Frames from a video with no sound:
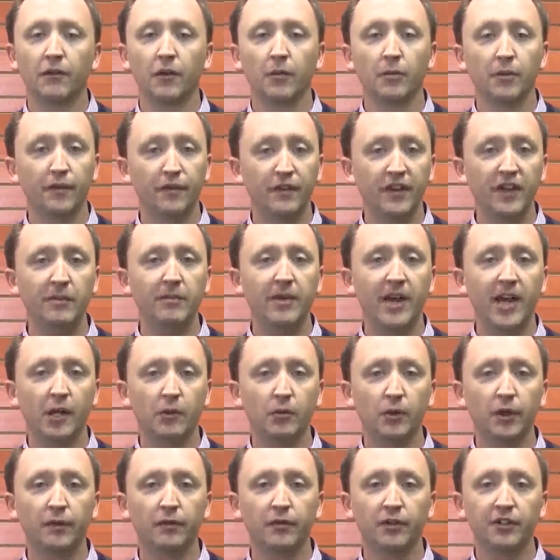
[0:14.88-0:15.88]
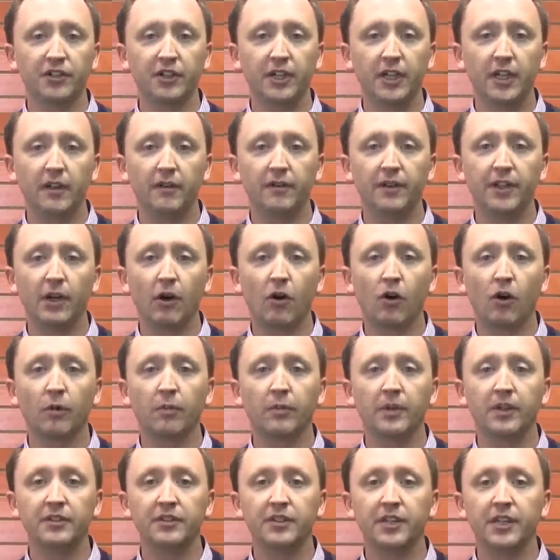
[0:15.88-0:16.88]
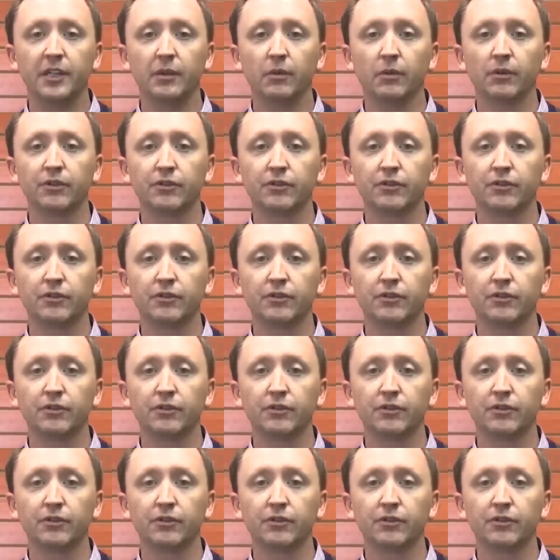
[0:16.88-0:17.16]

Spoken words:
From the feedback we've received, the RBZ